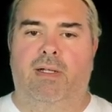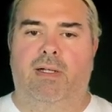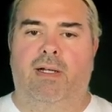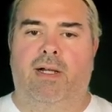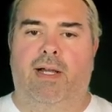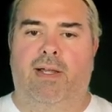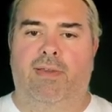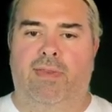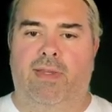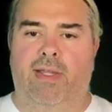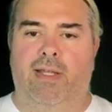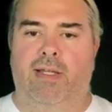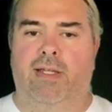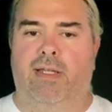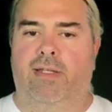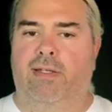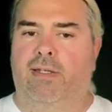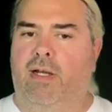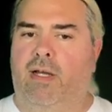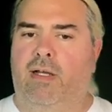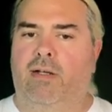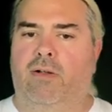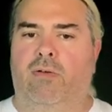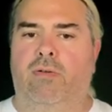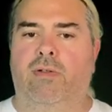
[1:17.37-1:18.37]
I think it
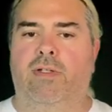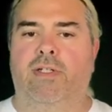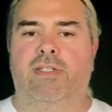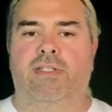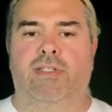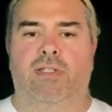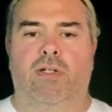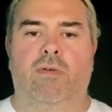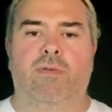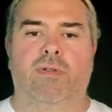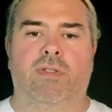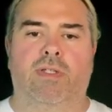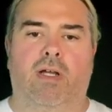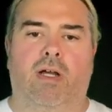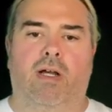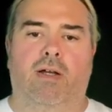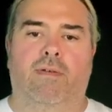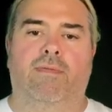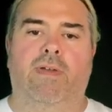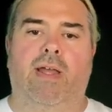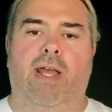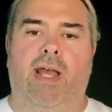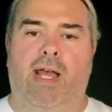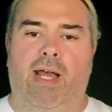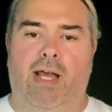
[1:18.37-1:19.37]
not only shows
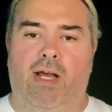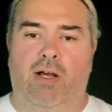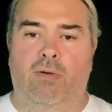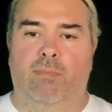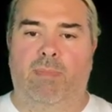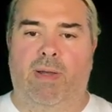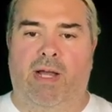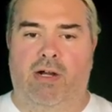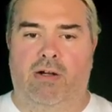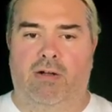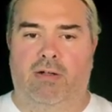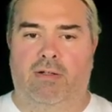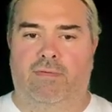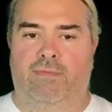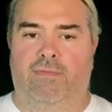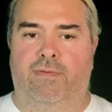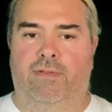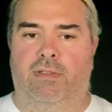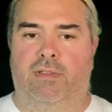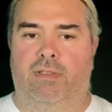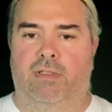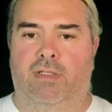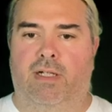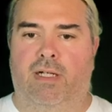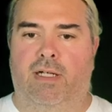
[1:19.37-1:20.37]
off how
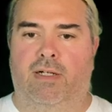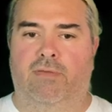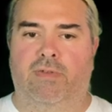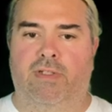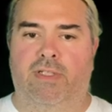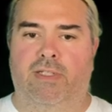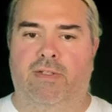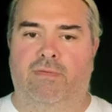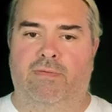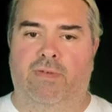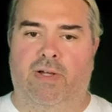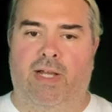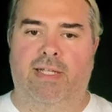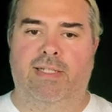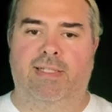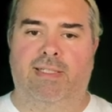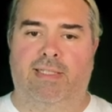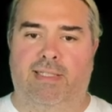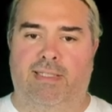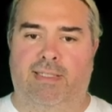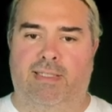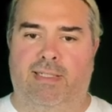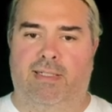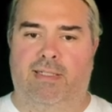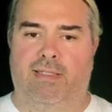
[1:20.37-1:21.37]
powerful of a device
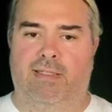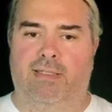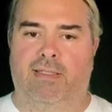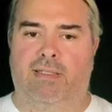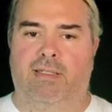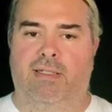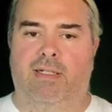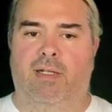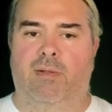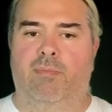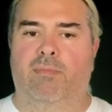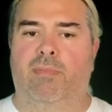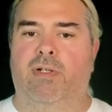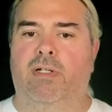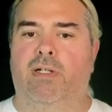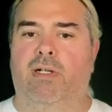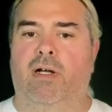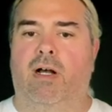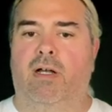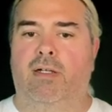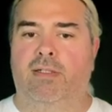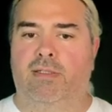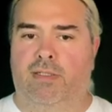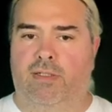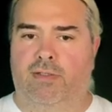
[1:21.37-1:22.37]
this is, but
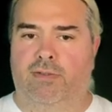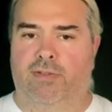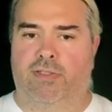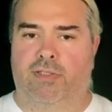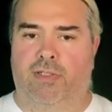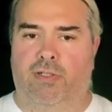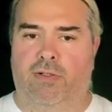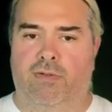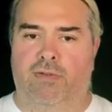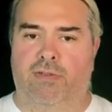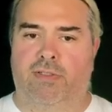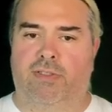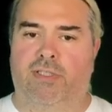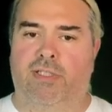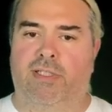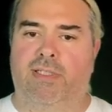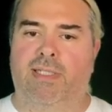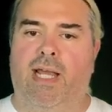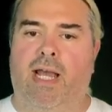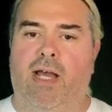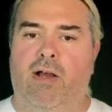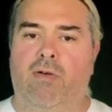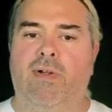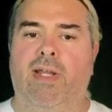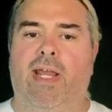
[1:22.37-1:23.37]
also shows just
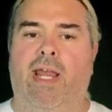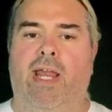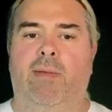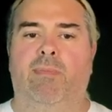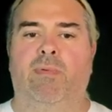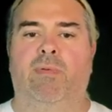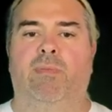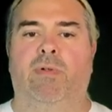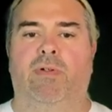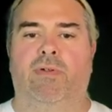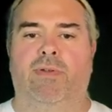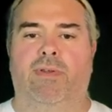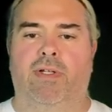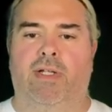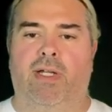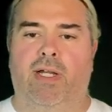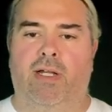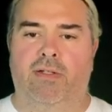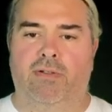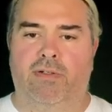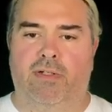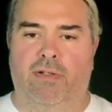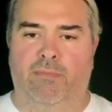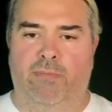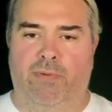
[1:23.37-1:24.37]
how capable the
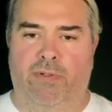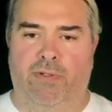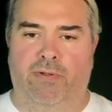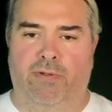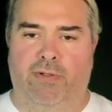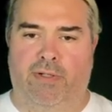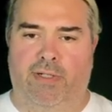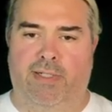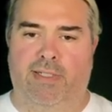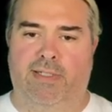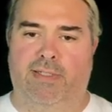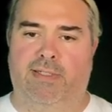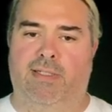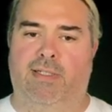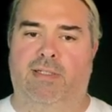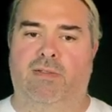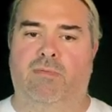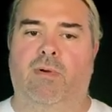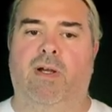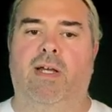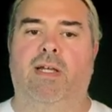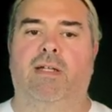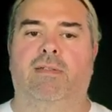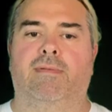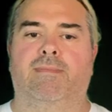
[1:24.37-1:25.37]
color computer is as
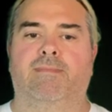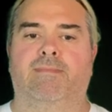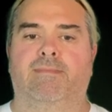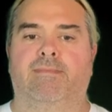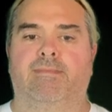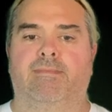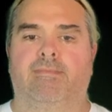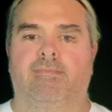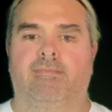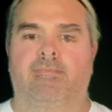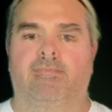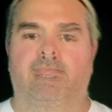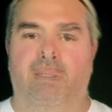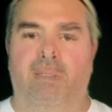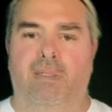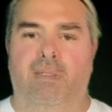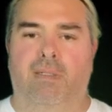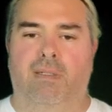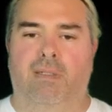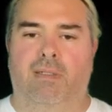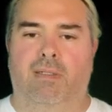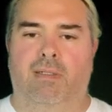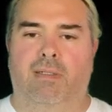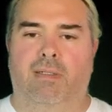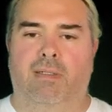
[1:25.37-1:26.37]
well.
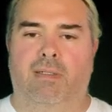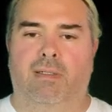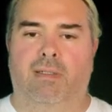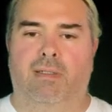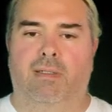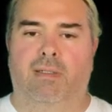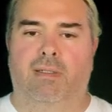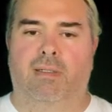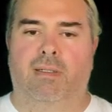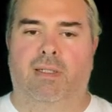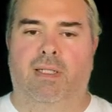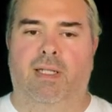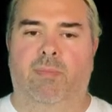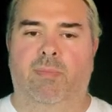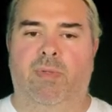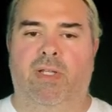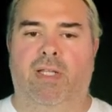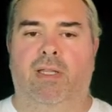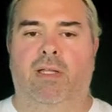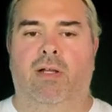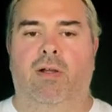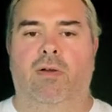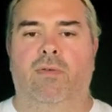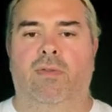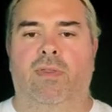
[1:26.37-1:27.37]
Let me
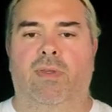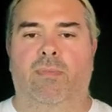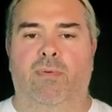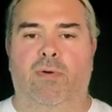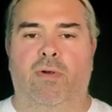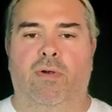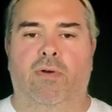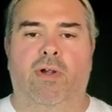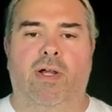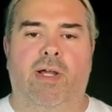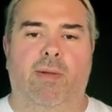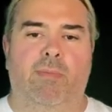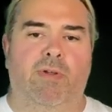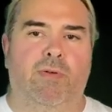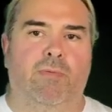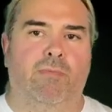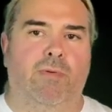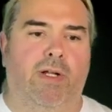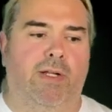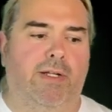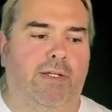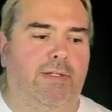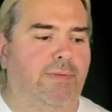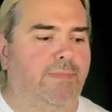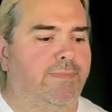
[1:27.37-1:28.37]
load the program and
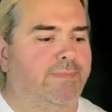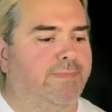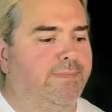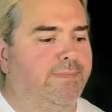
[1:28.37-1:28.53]
run it.